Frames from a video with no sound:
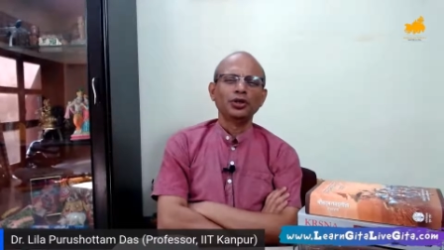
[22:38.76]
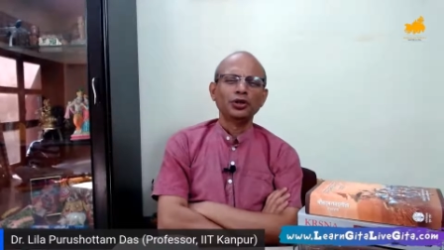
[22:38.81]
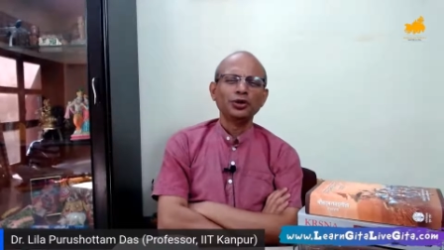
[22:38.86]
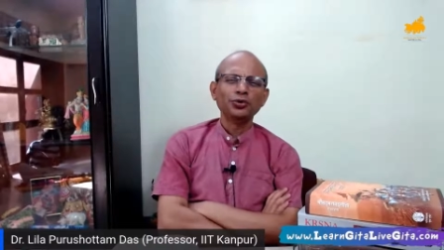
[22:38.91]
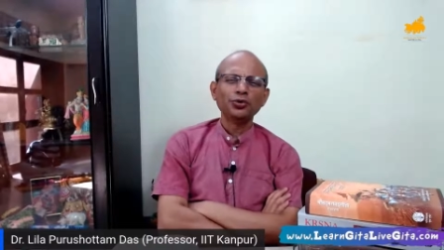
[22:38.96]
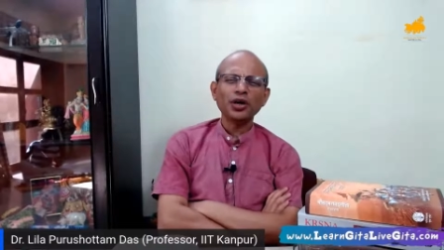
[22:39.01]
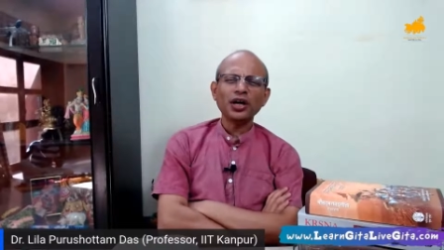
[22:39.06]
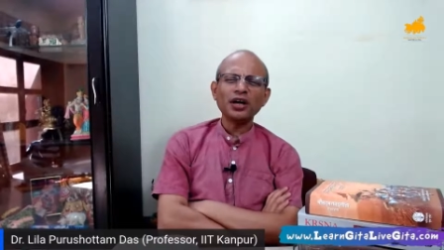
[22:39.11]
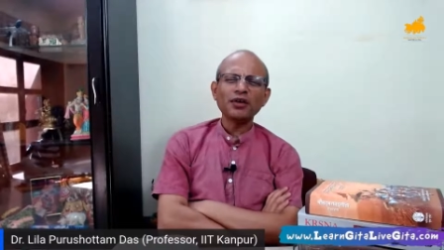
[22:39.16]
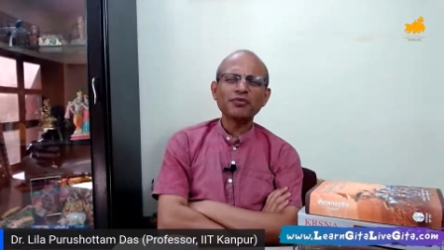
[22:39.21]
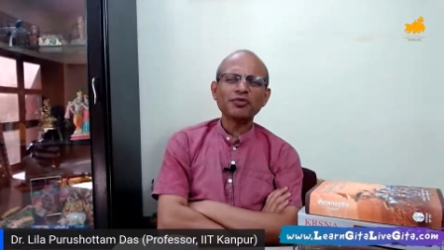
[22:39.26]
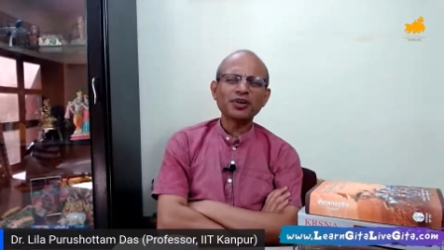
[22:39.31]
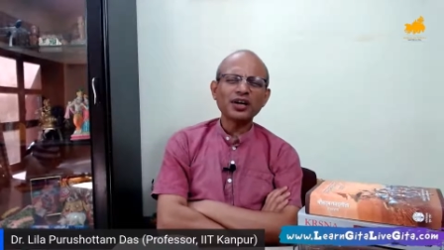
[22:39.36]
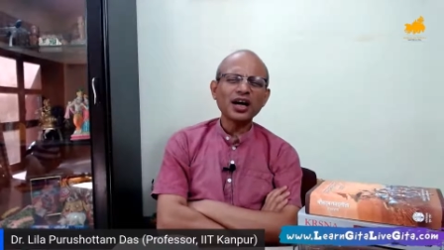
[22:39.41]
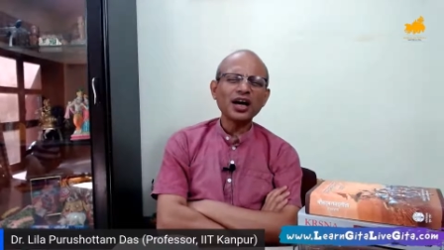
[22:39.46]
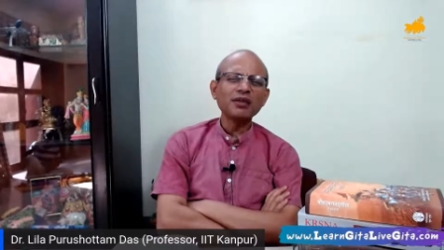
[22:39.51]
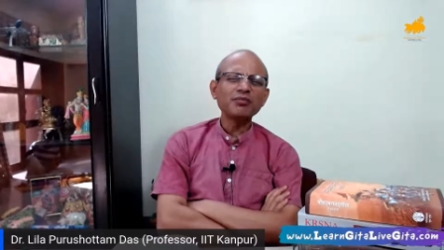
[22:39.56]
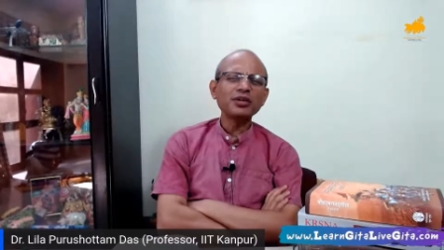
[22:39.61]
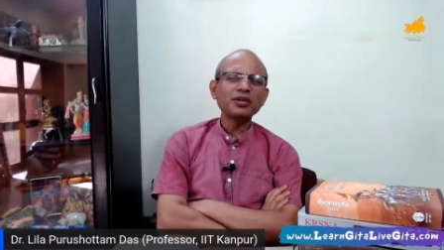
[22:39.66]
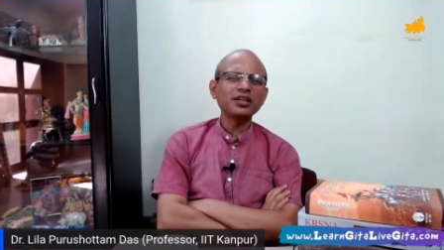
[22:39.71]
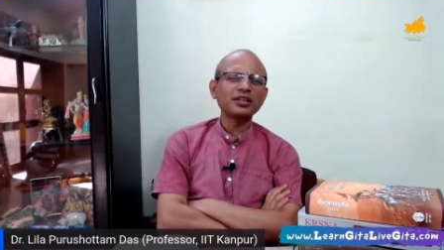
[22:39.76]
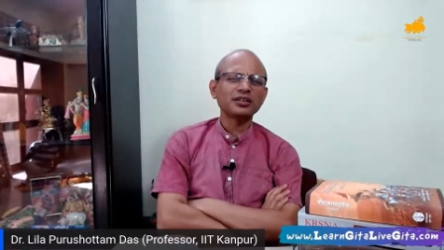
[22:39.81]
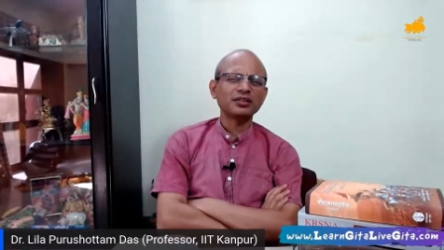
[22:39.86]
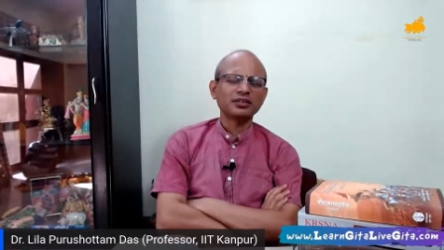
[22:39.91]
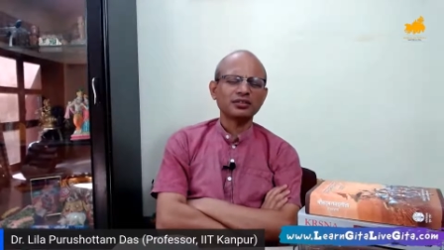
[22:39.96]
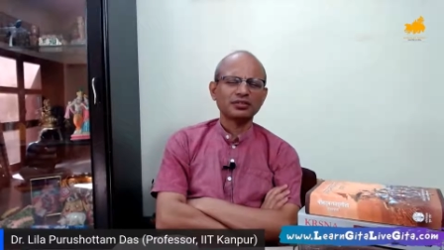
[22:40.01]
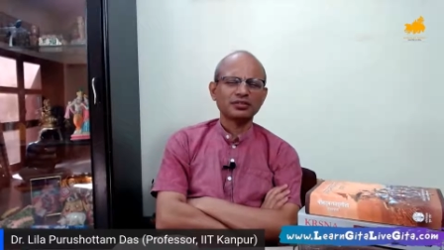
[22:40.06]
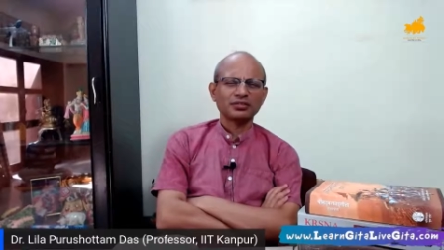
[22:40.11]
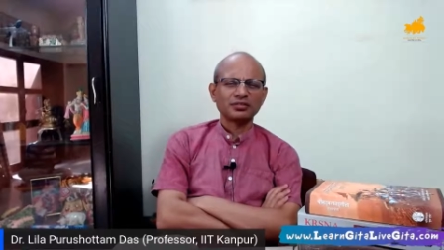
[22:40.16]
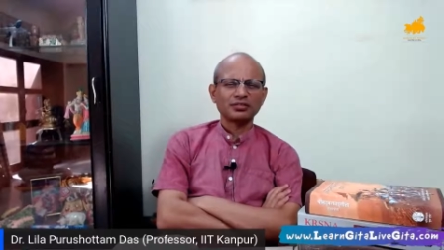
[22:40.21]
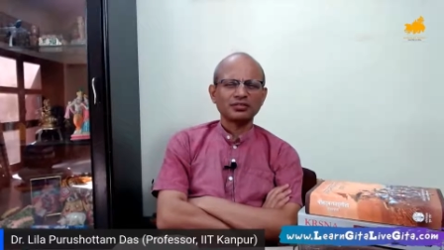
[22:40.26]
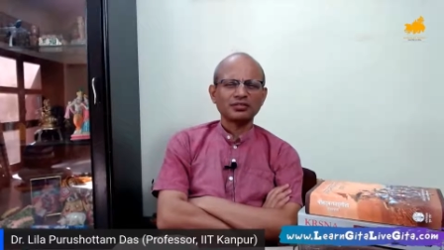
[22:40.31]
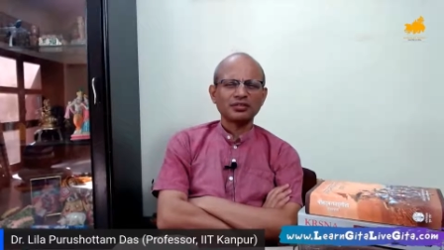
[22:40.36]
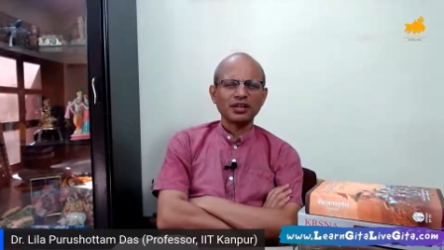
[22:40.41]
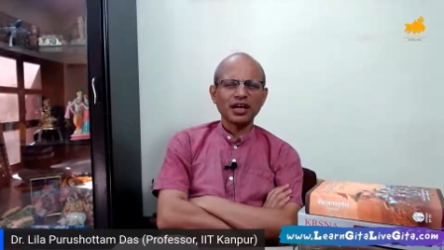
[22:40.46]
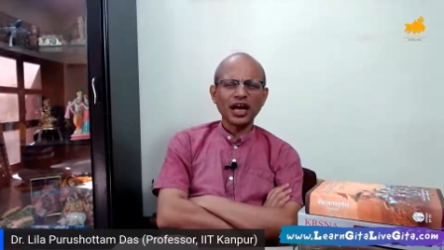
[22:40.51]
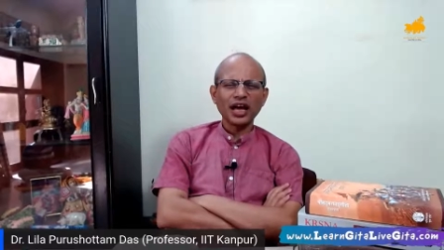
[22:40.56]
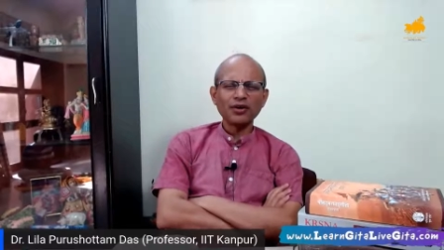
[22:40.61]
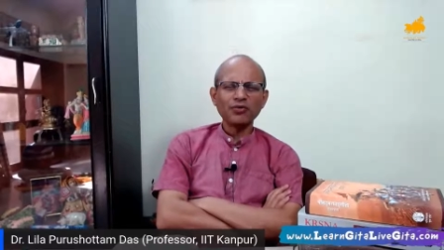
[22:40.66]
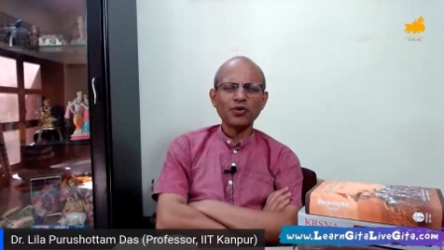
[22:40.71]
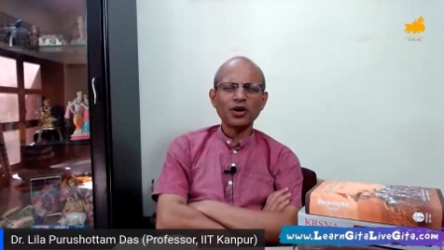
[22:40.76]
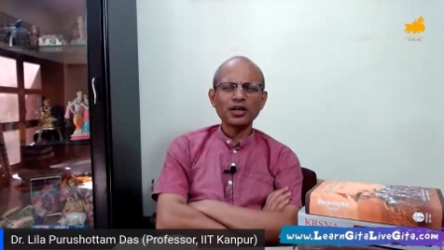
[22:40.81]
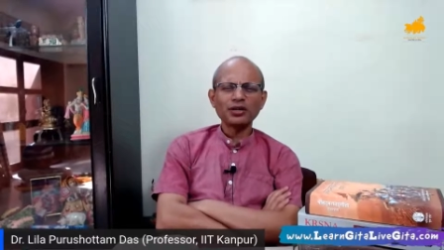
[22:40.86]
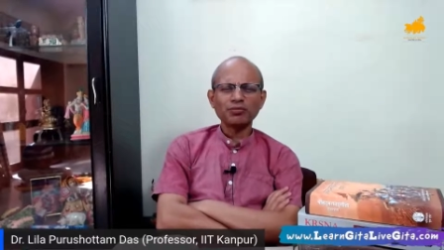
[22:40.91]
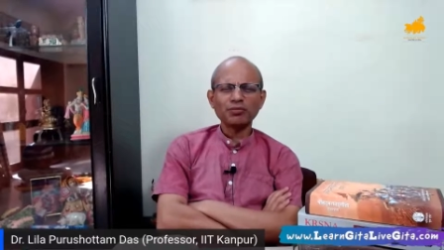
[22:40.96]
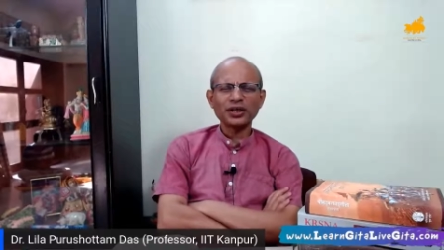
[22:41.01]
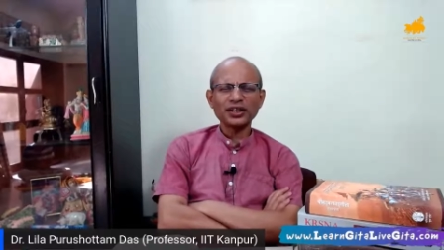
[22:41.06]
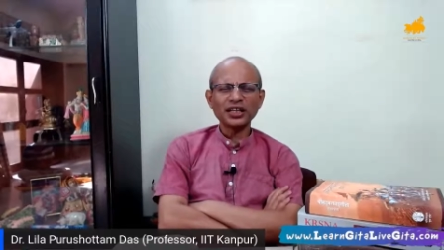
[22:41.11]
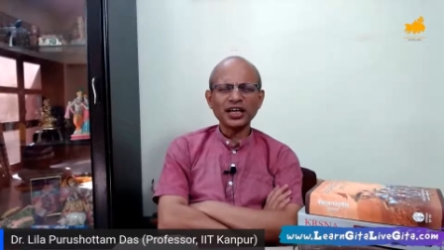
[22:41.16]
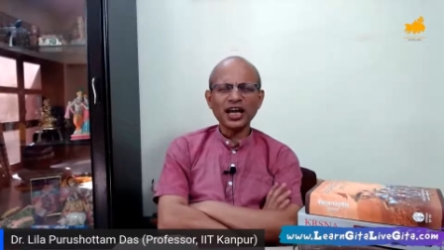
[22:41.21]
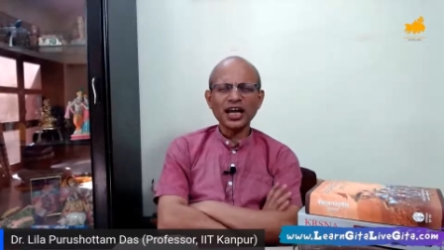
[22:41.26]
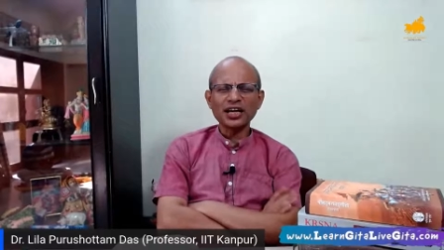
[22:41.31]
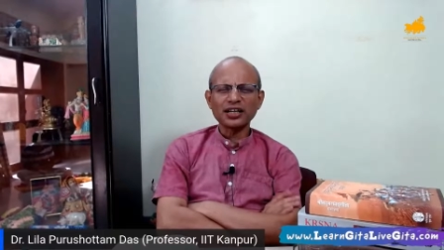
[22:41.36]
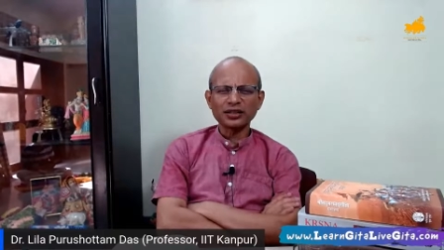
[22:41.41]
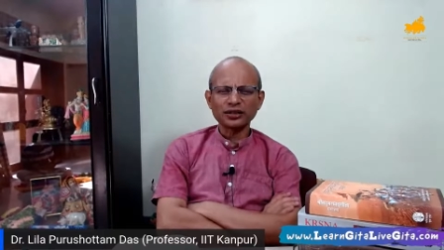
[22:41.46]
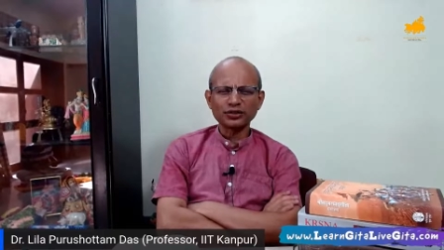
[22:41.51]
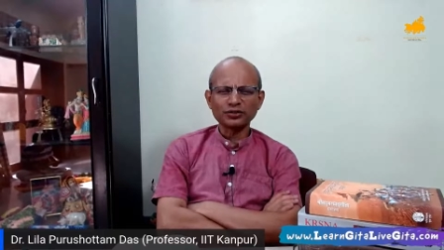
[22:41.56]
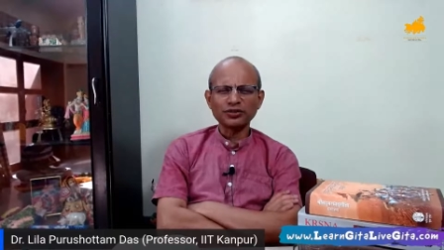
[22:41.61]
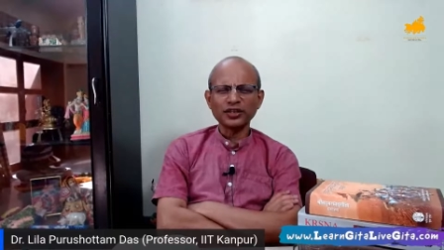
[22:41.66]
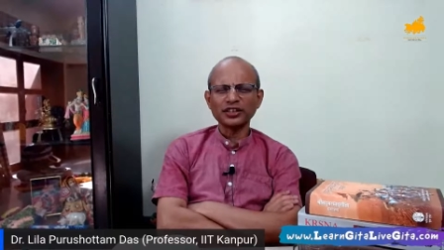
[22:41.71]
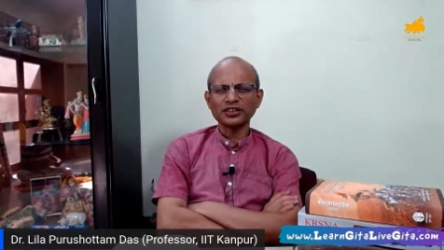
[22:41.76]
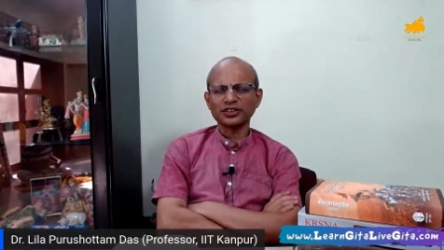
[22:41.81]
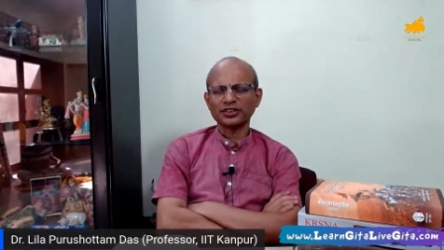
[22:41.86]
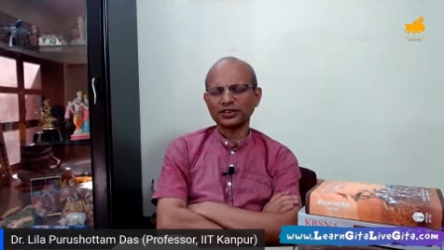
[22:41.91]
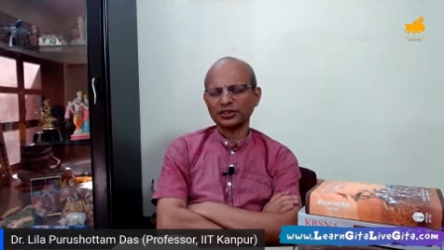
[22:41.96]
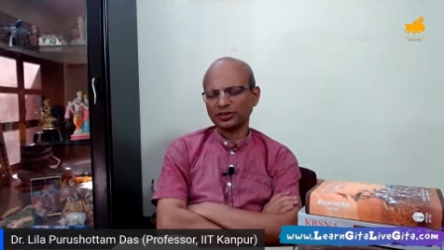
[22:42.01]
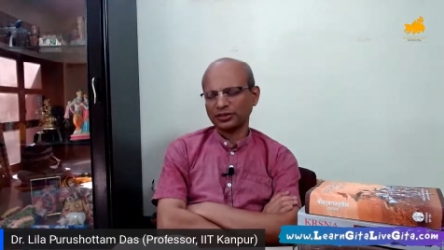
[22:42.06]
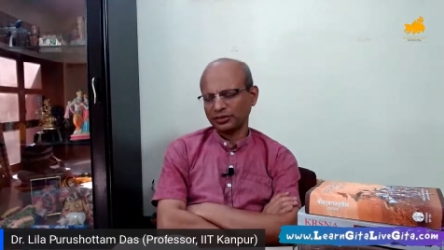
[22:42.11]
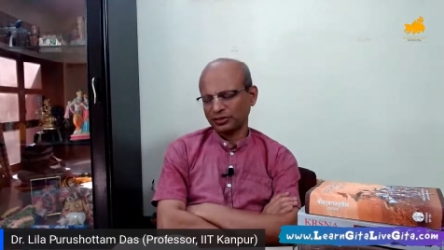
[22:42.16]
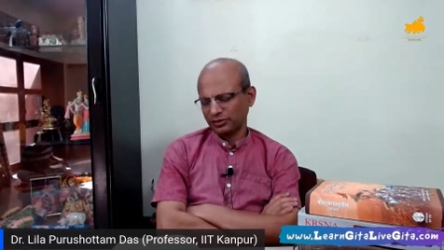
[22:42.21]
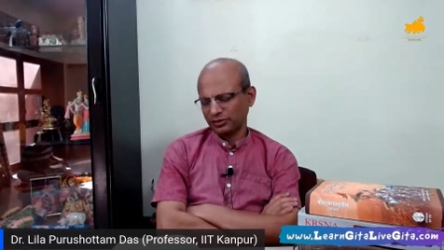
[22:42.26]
You are a Brahmin. I want badla, revenge."